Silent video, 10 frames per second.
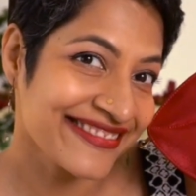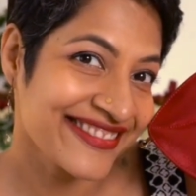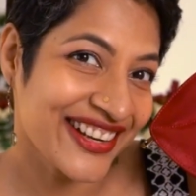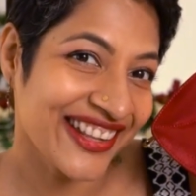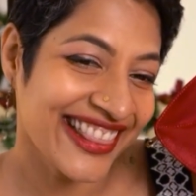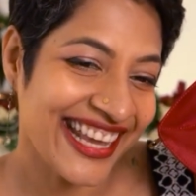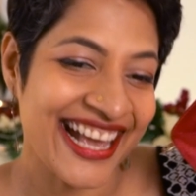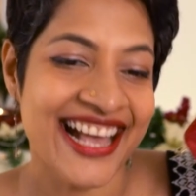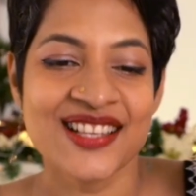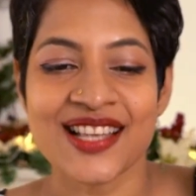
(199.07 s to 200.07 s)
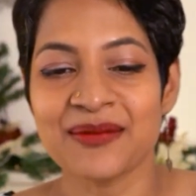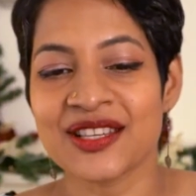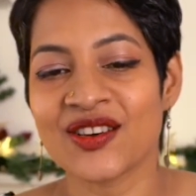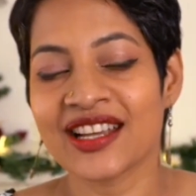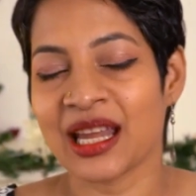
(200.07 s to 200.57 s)
What do you think? So I'm
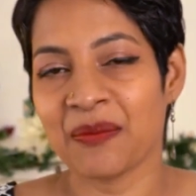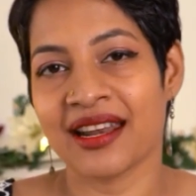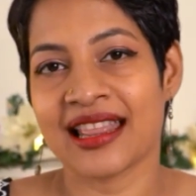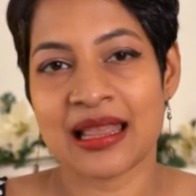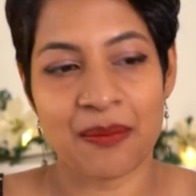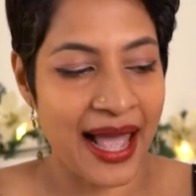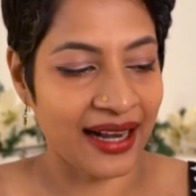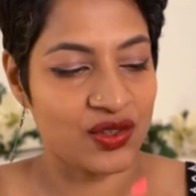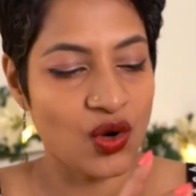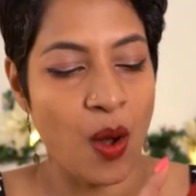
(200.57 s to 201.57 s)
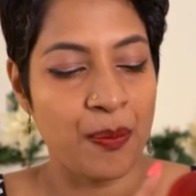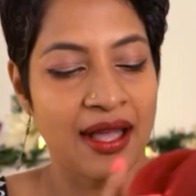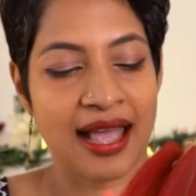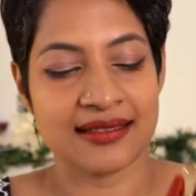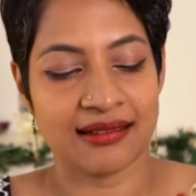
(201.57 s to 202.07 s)
just going to keep it in the backdrop
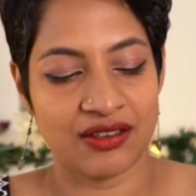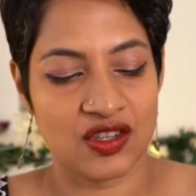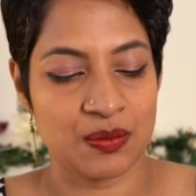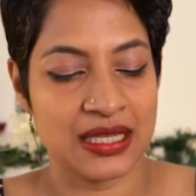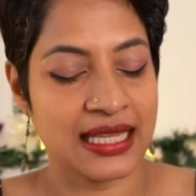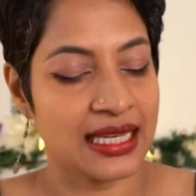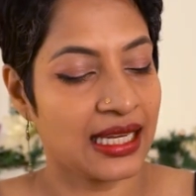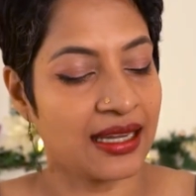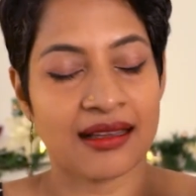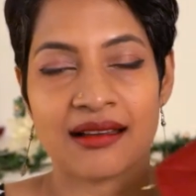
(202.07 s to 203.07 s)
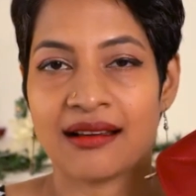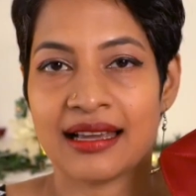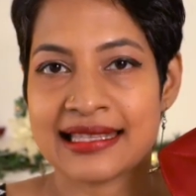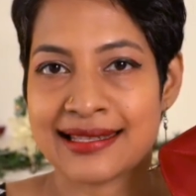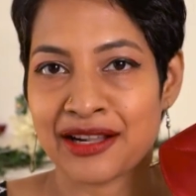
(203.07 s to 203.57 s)
as a Christmas setting
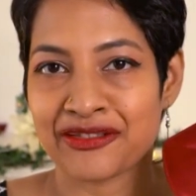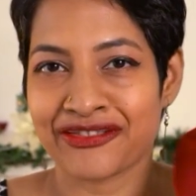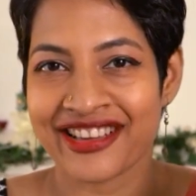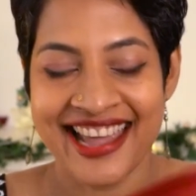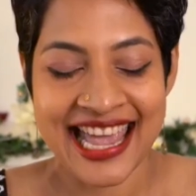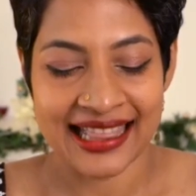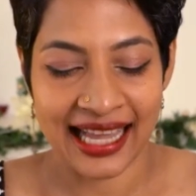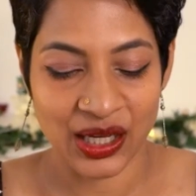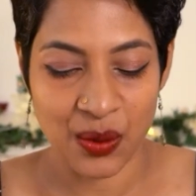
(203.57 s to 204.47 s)
itself. Thank you,